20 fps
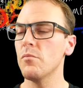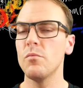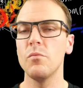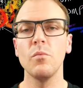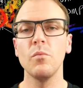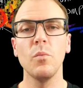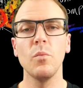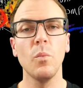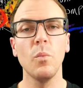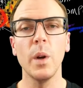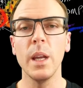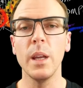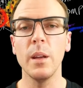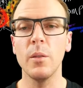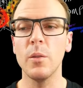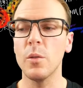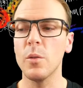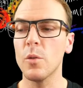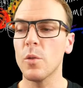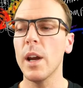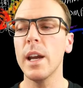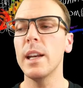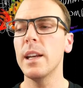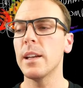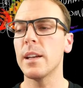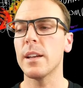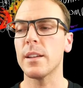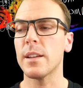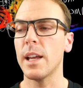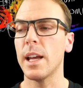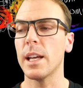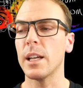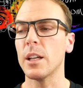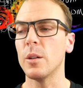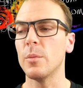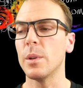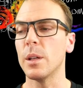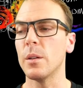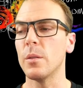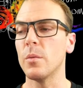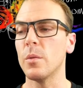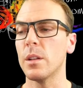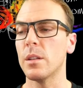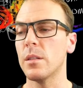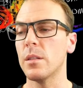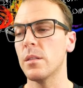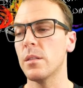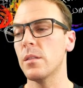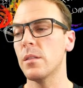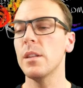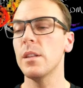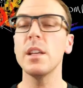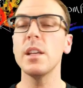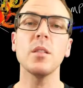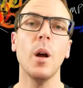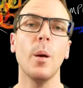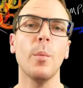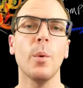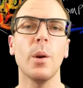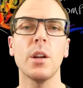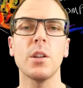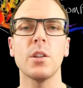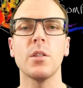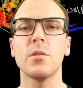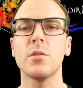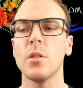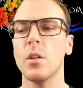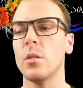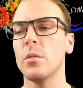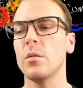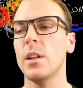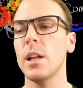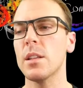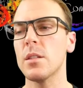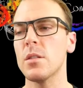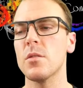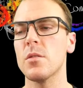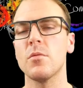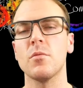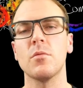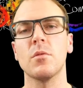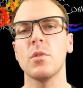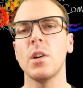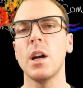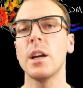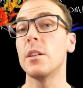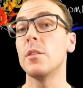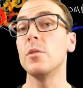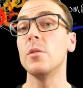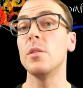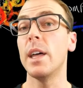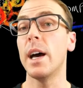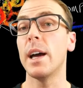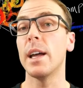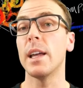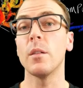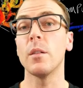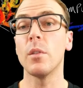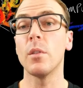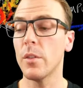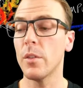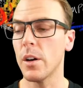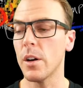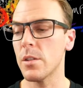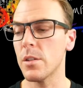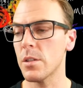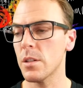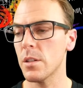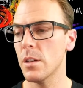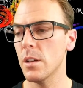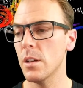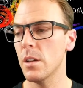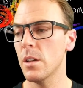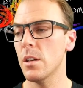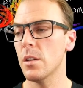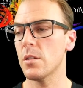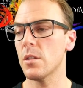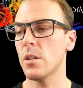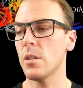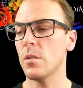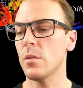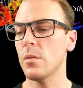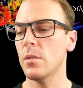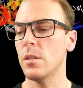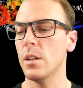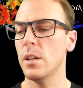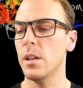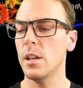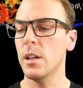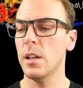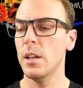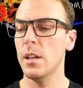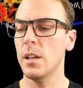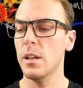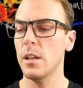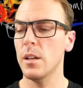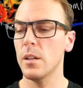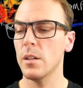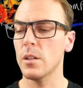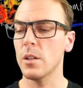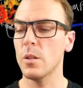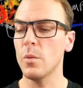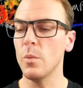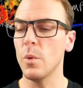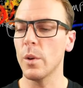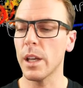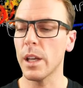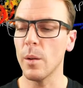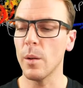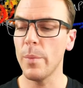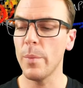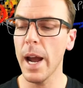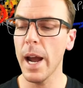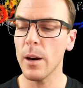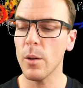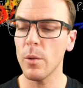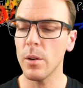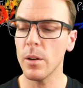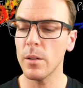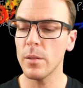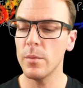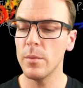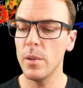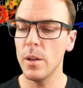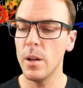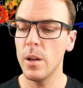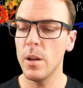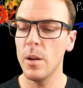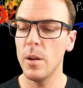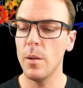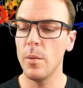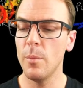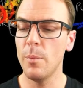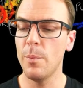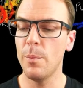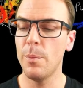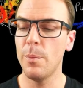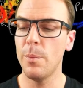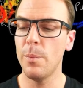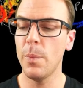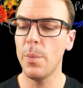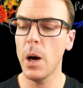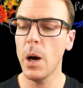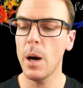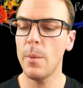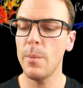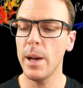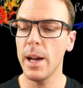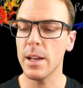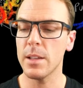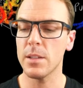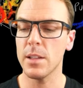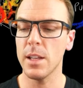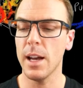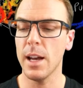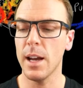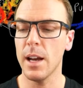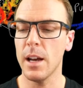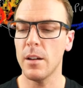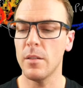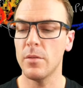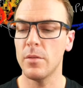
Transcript: We created entanglement with this operation, so let's try to do that in reverse. So working backward, Bob has to have